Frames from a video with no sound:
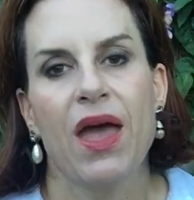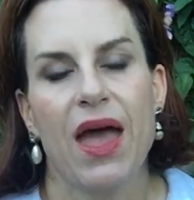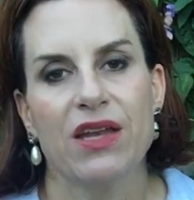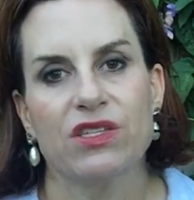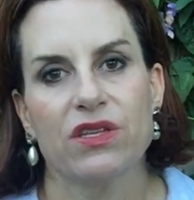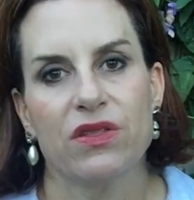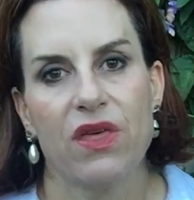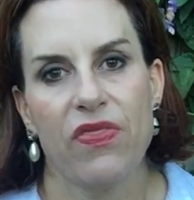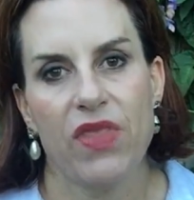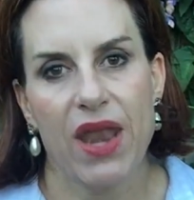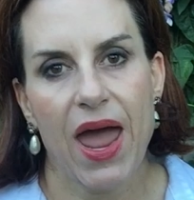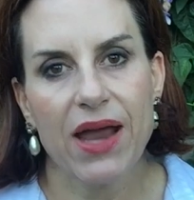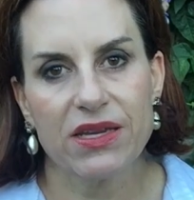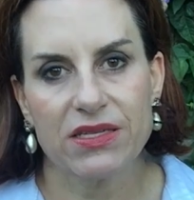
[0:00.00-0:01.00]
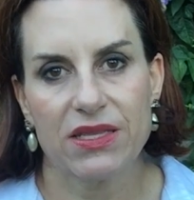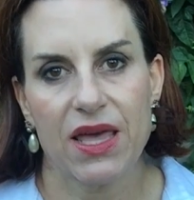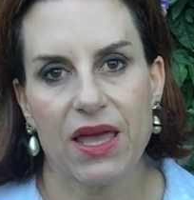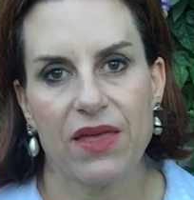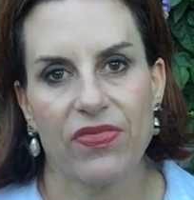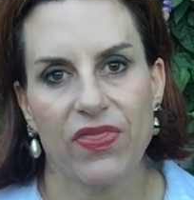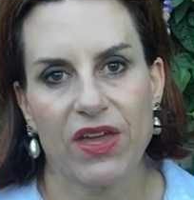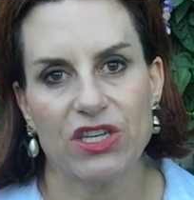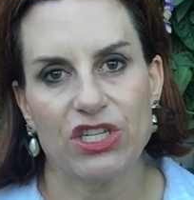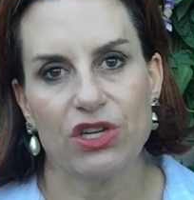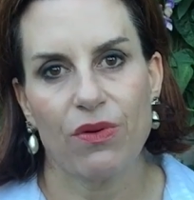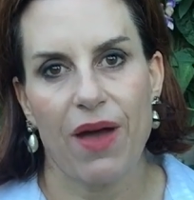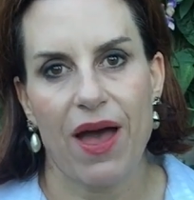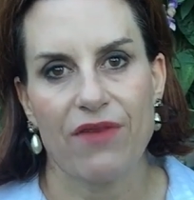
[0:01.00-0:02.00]
And so then the next thing that
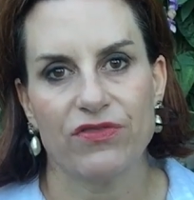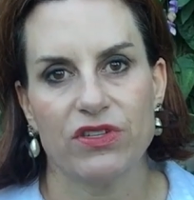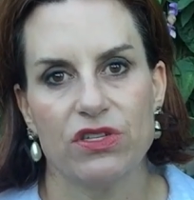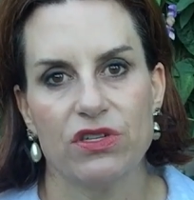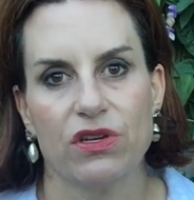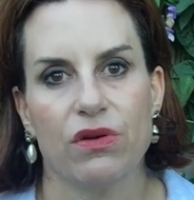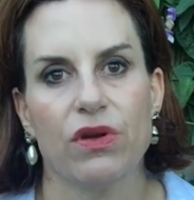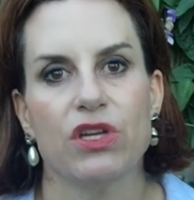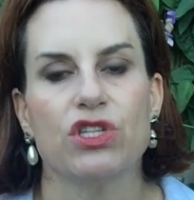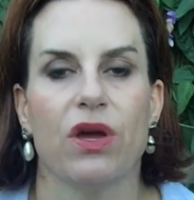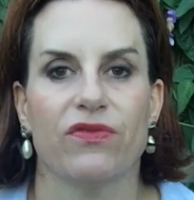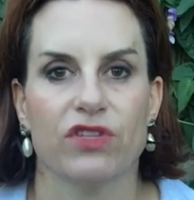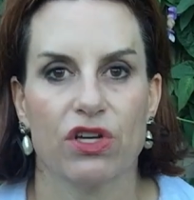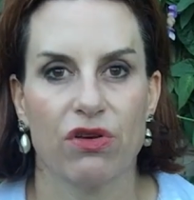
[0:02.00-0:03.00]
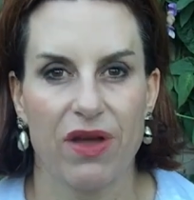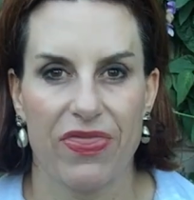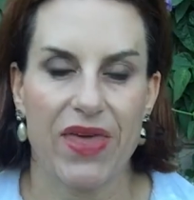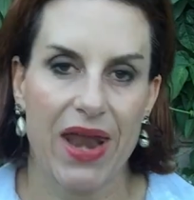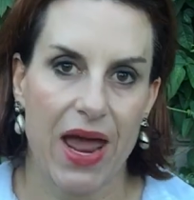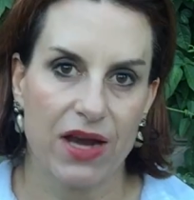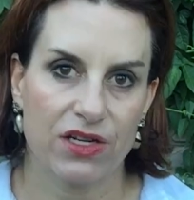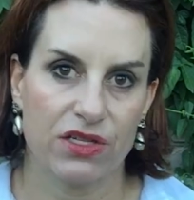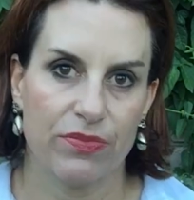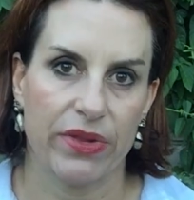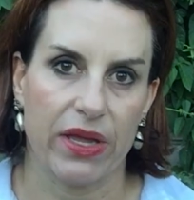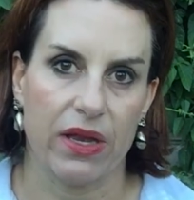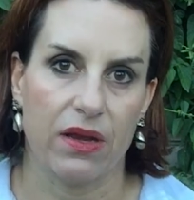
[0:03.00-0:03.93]
you have to do is you have to create that action plan.